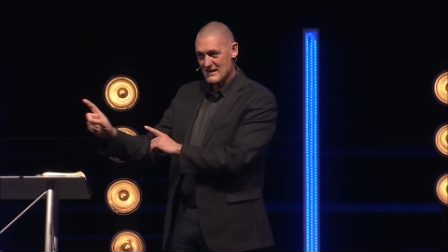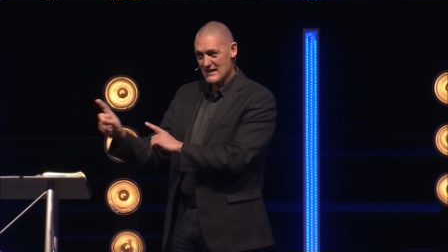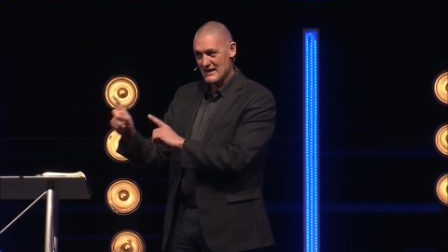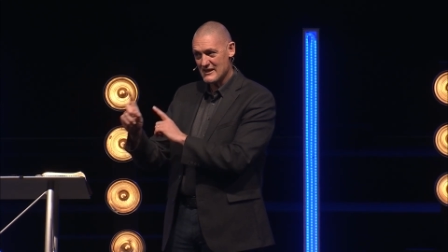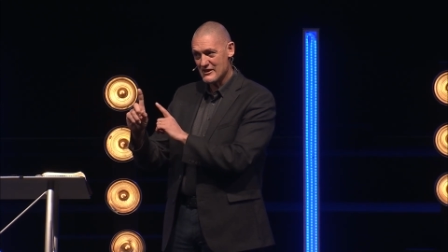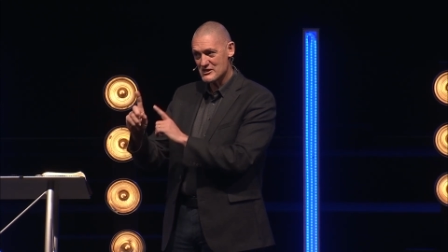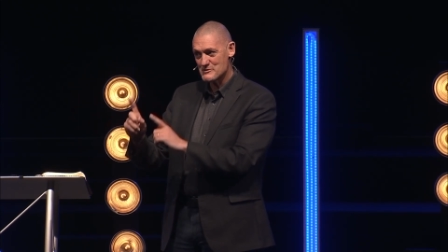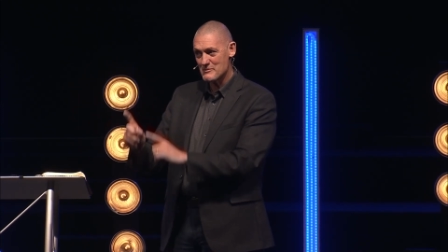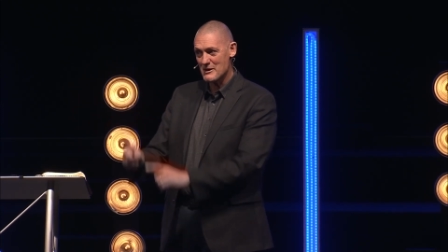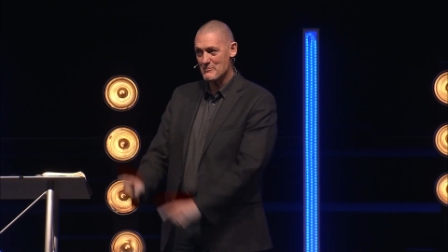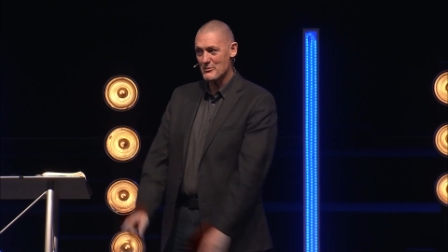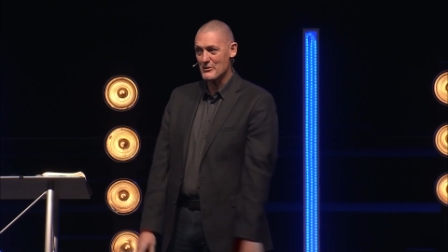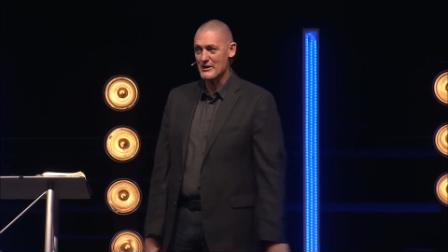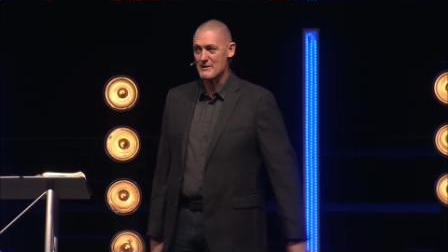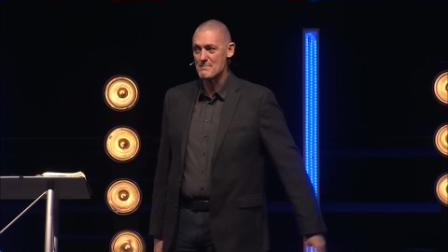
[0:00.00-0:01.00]
And here's my
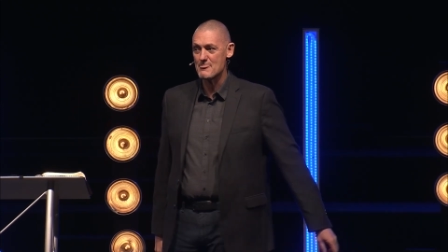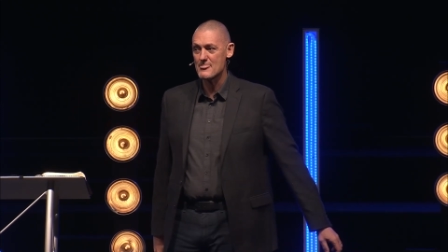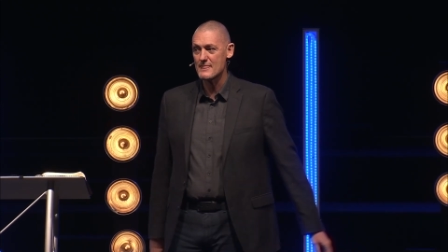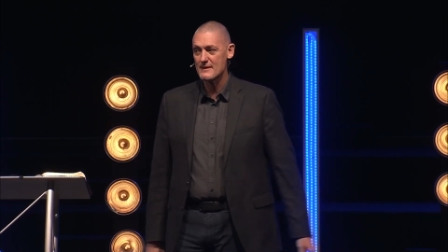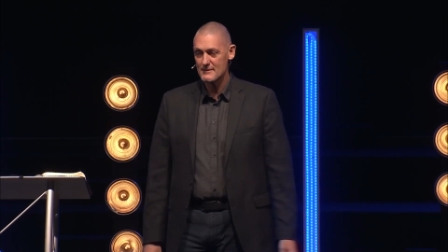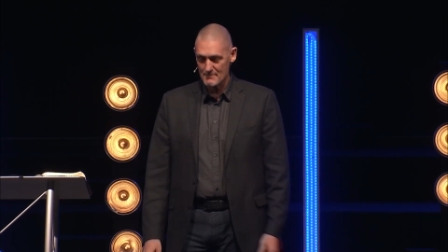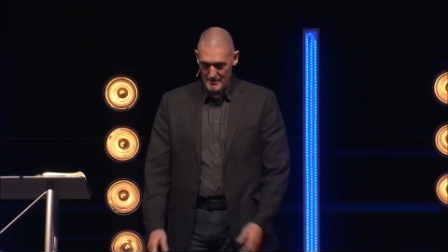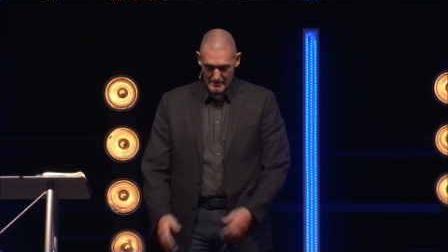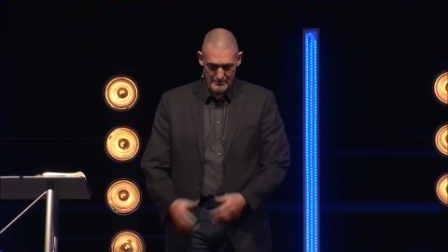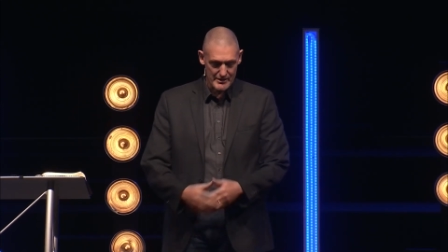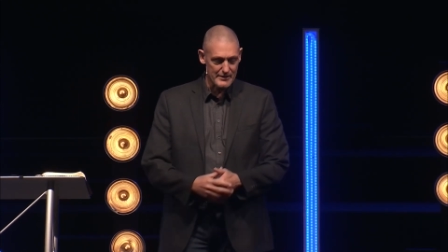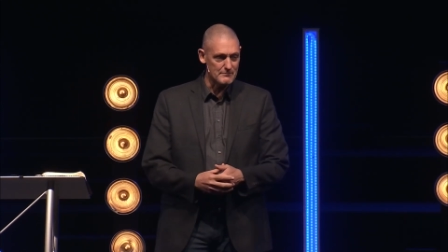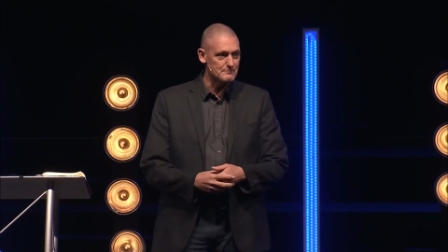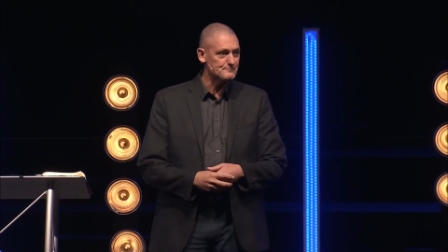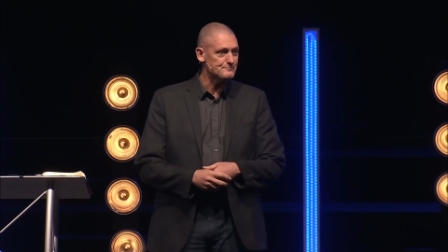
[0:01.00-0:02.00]
point.
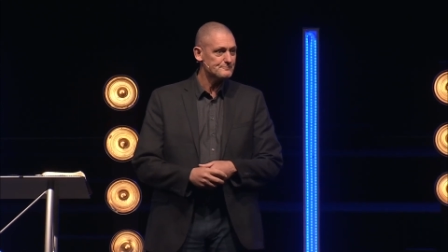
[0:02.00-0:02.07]
Amen.